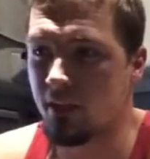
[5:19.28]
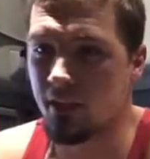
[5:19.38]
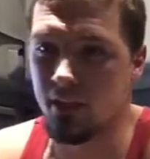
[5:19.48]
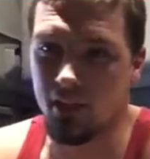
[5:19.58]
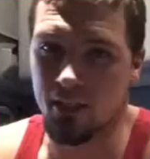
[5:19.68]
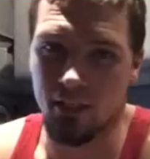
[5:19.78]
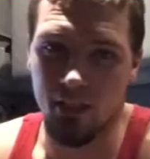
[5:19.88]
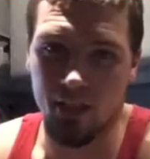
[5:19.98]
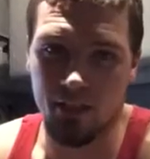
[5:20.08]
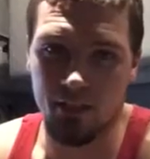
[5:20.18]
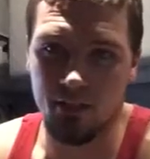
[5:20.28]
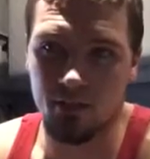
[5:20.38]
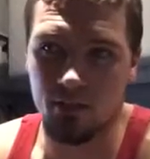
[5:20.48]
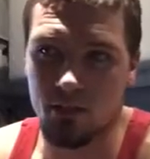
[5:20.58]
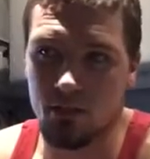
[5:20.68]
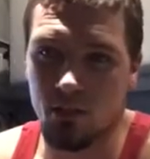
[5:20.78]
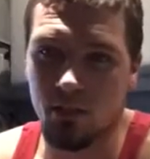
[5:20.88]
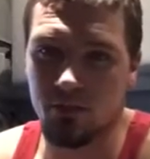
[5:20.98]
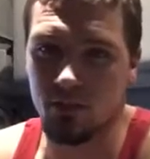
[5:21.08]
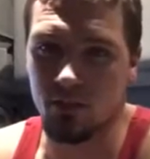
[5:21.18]
then Indiana is
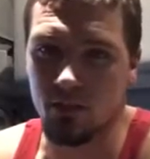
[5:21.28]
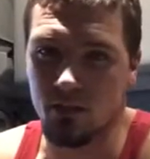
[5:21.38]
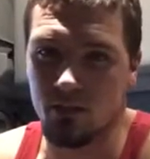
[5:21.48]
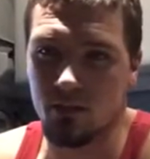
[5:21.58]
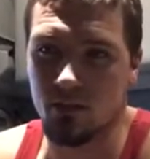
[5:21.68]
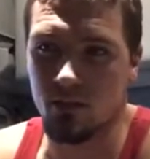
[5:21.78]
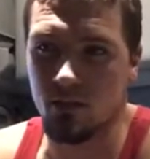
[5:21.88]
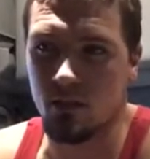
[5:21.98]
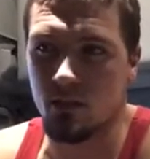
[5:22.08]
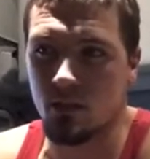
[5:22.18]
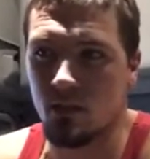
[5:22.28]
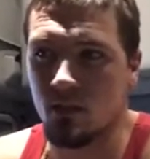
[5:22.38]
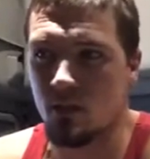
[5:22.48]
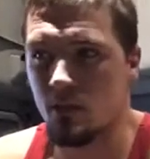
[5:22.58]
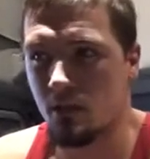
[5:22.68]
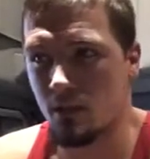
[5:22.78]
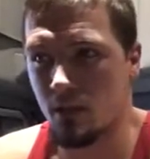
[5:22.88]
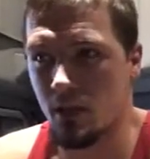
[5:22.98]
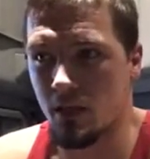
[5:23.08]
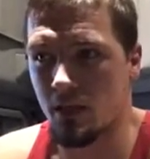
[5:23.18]
11 cents.
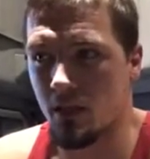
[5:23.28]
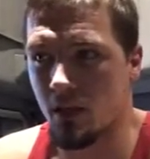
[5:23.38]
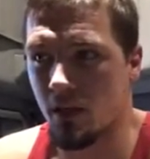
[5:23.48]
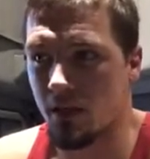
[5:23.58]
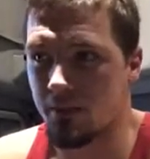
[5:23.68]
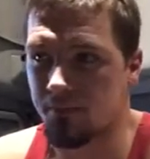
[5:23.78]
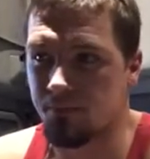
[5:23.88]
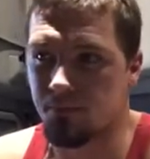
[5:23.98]
And I